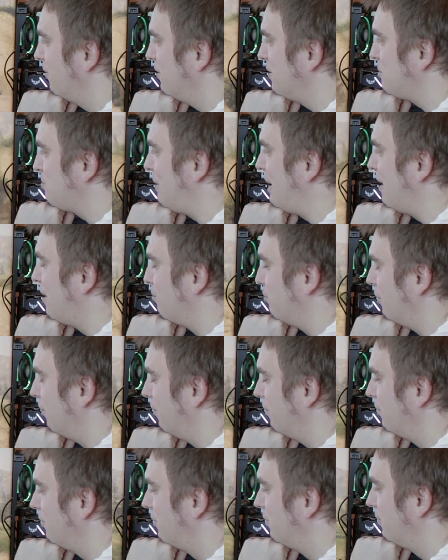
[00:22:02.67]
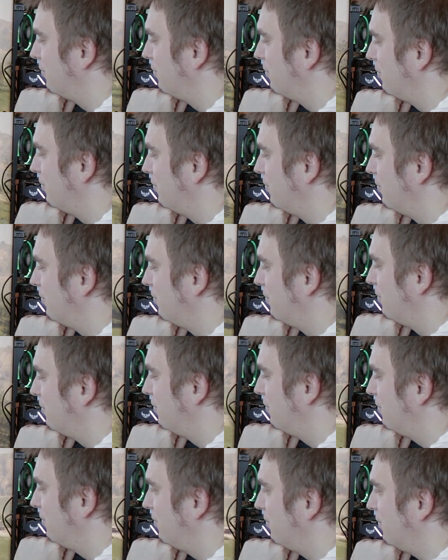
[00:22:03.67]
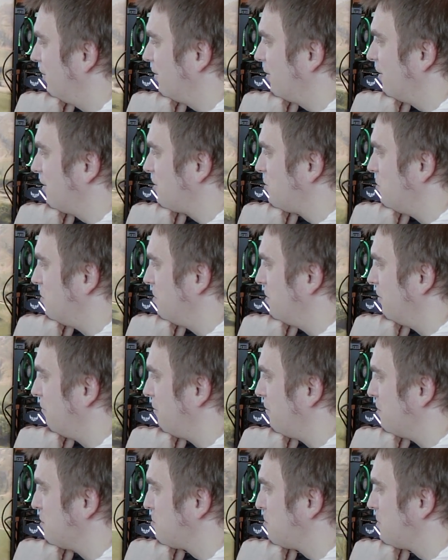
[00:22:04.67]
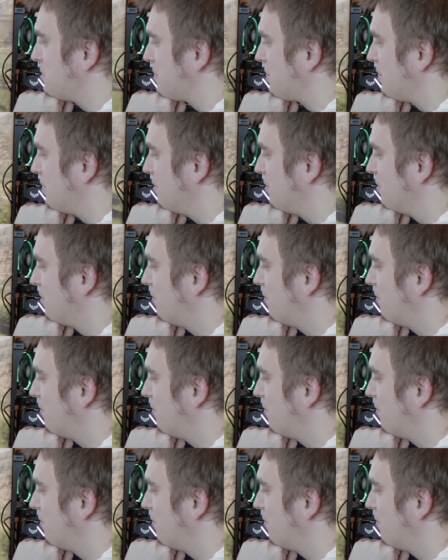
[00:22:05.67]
it's playable. Not like 30 frames per second.